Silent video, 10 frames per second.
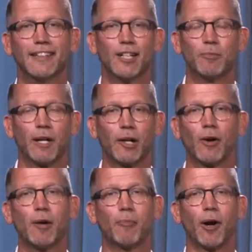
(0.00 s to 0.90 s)
it's been a
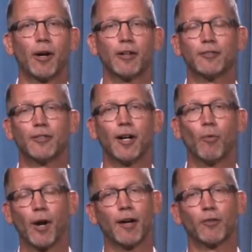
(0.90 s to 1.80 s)
great part of
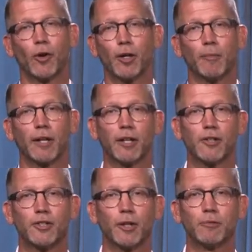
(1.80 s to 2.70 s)
what I've learned in my
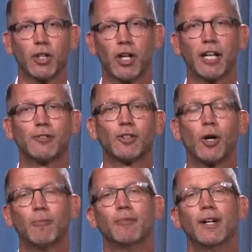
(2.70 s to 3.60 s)
leadership journey.
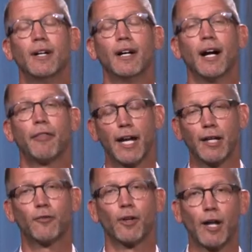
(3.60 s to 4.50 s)
So thank
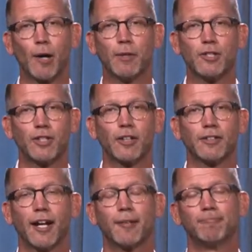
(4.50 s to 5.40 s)
you for allowing me to share
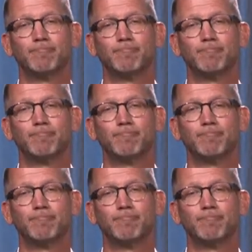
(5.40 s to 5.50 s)
today.